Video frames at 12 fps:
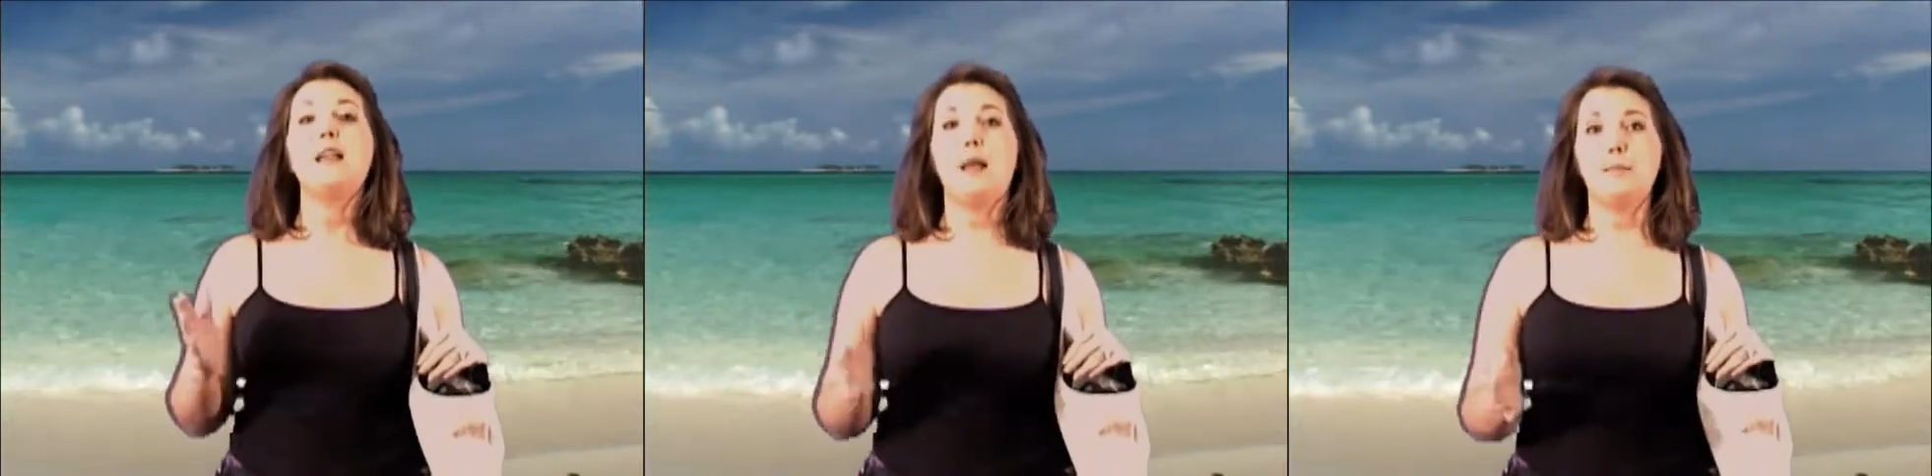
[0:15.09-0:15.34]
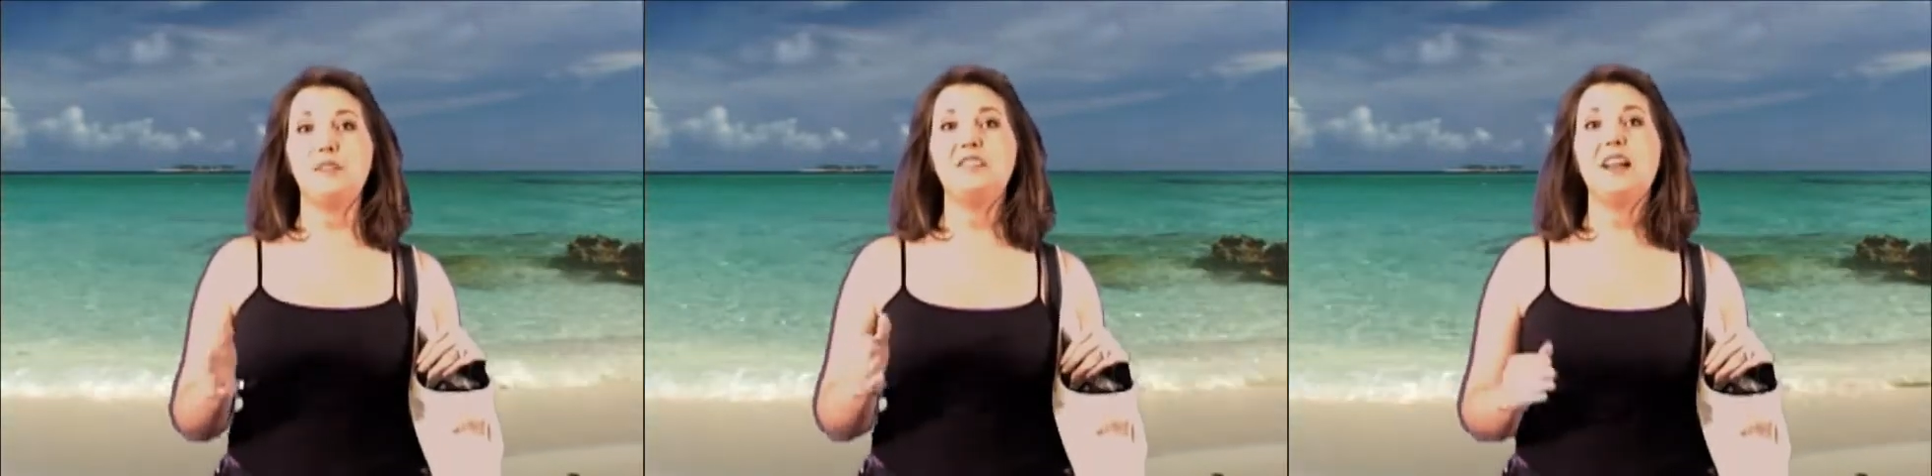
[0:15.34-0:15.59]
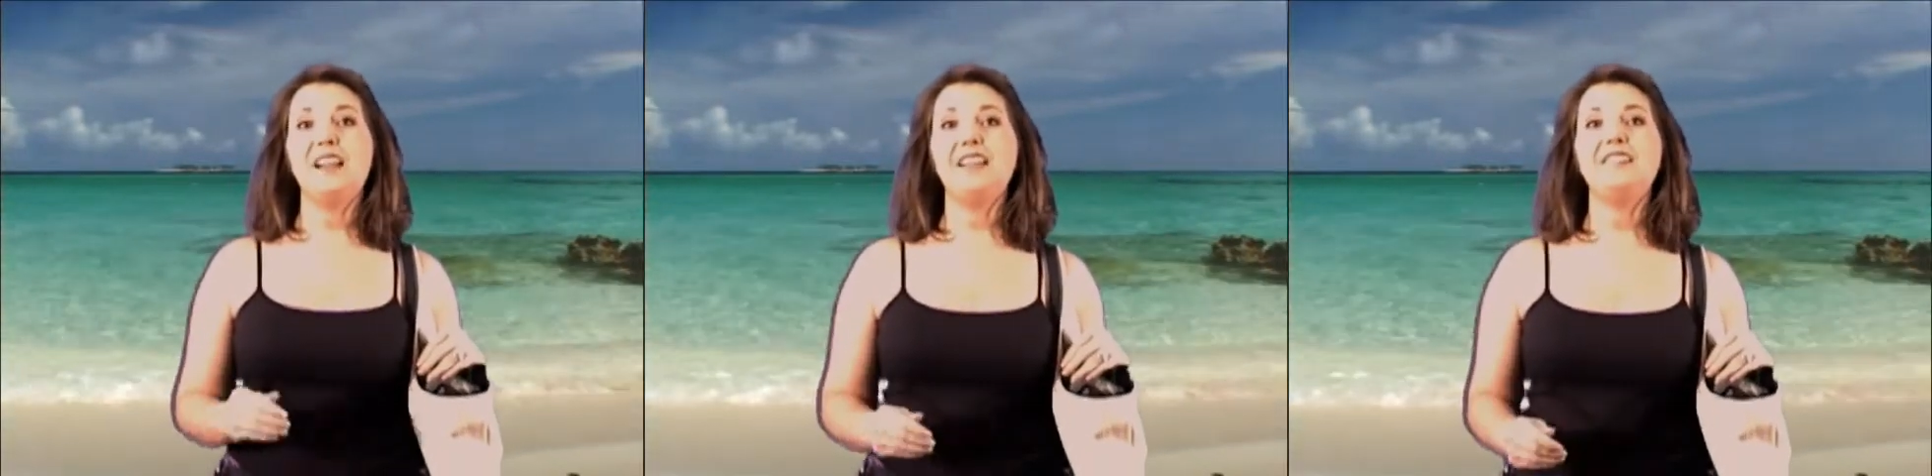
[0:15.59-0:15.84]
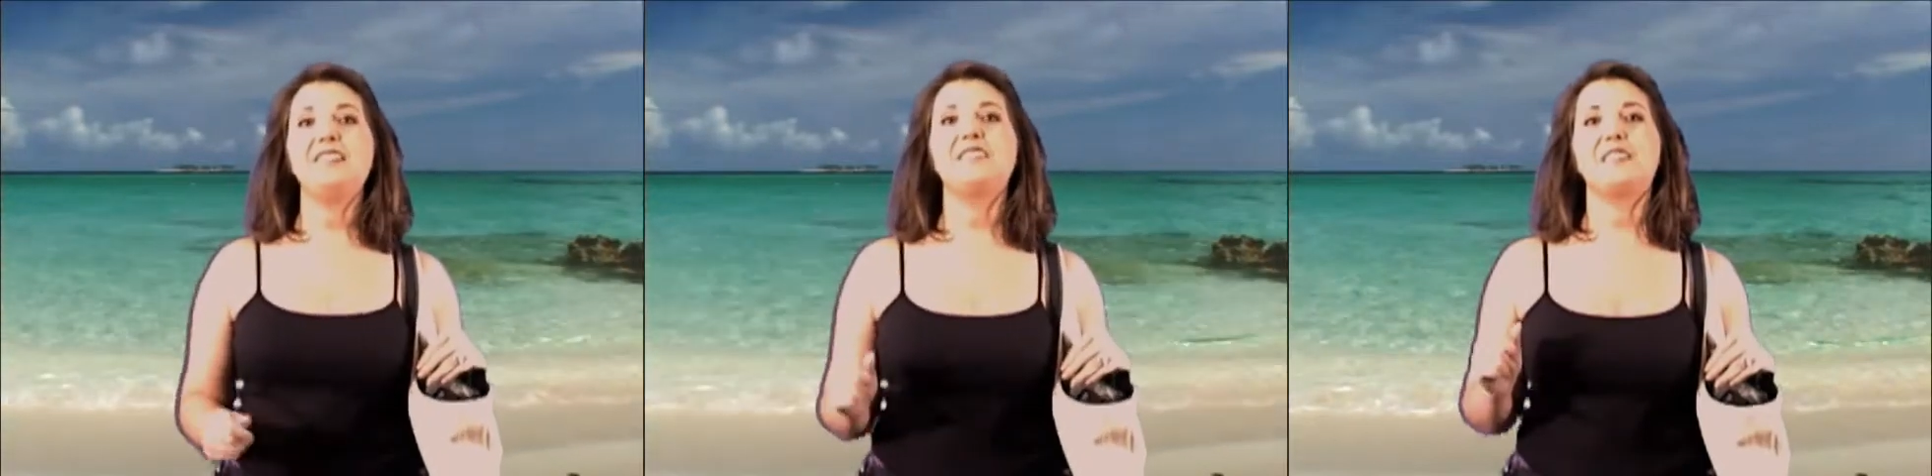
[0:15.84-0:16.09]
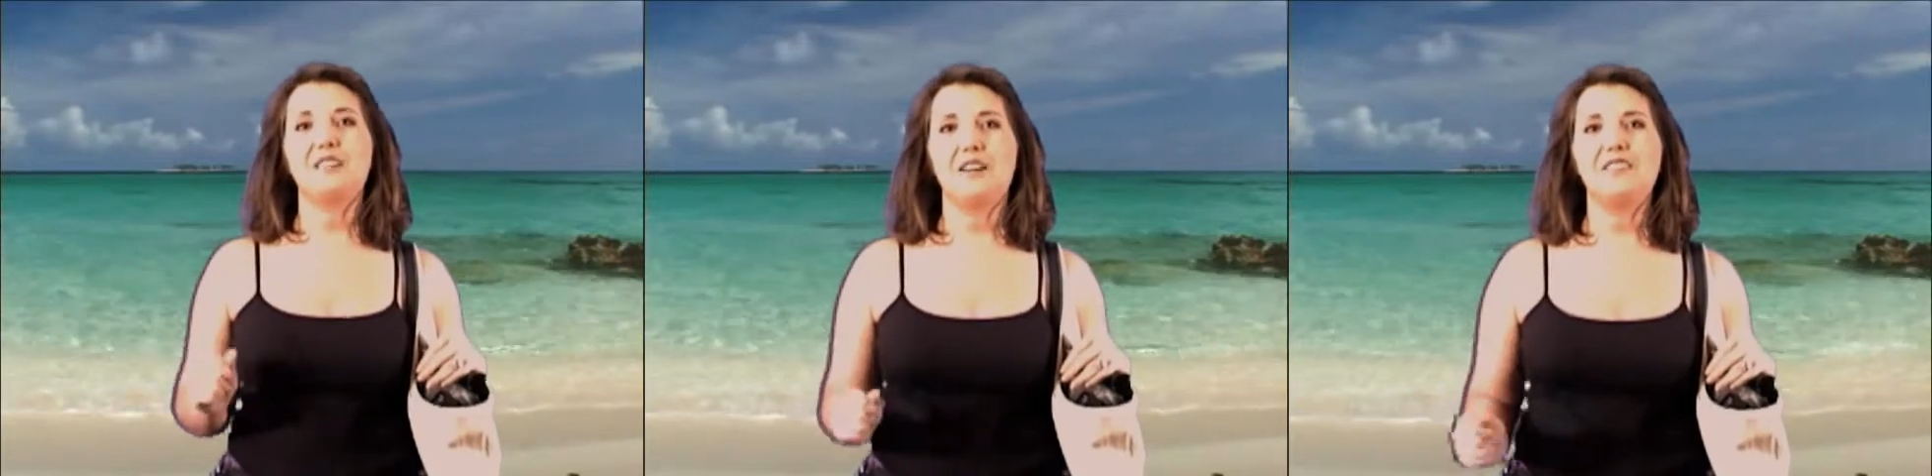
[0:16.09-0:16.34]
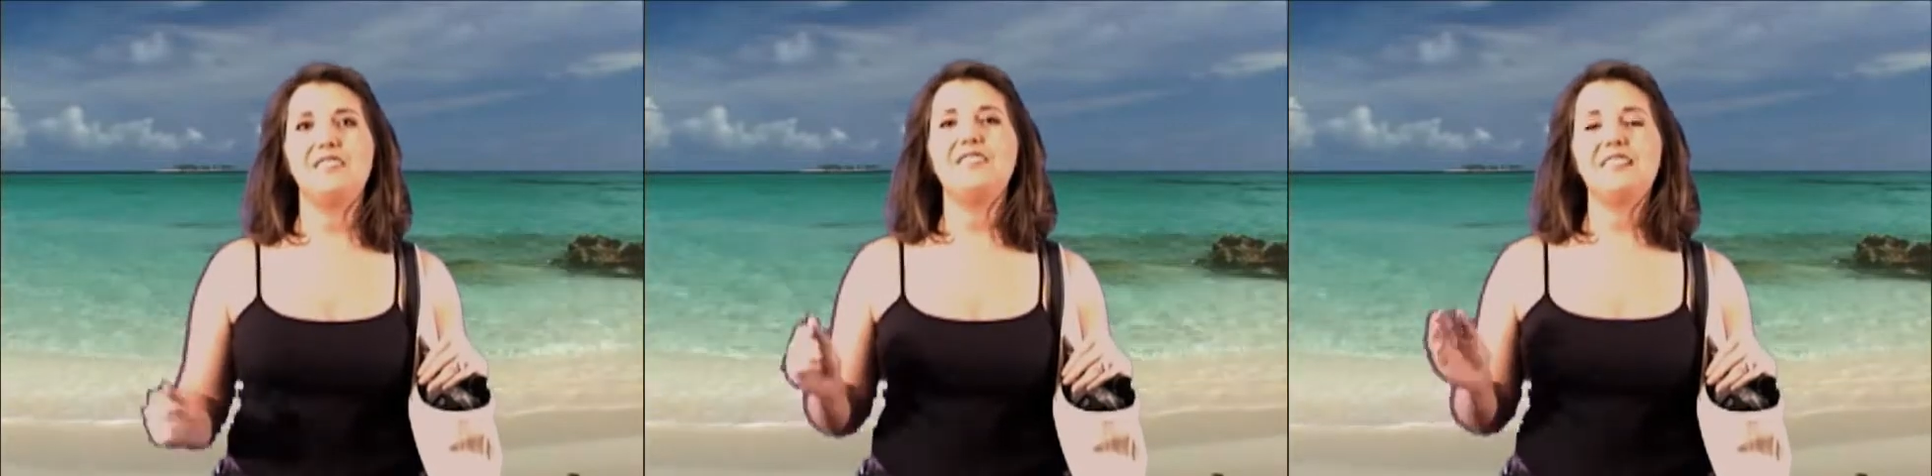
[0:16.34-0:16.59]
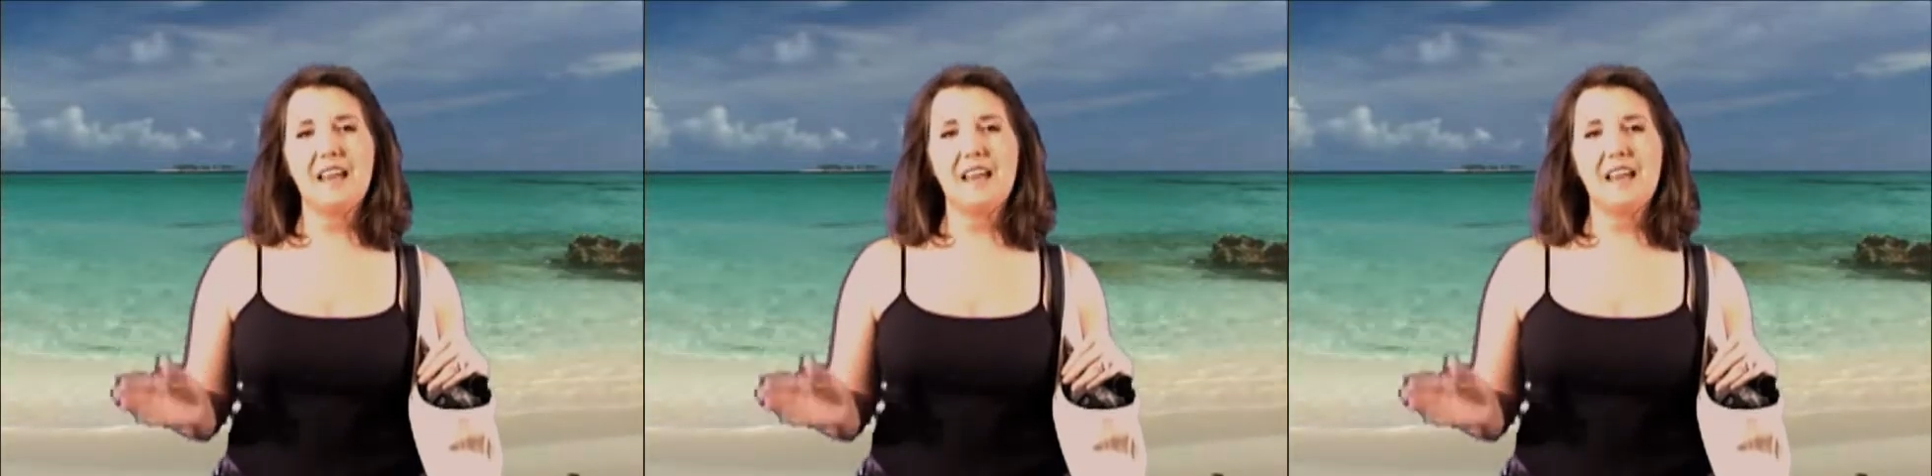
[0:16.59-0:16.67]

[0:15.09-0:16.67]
Hamilton Island is the largest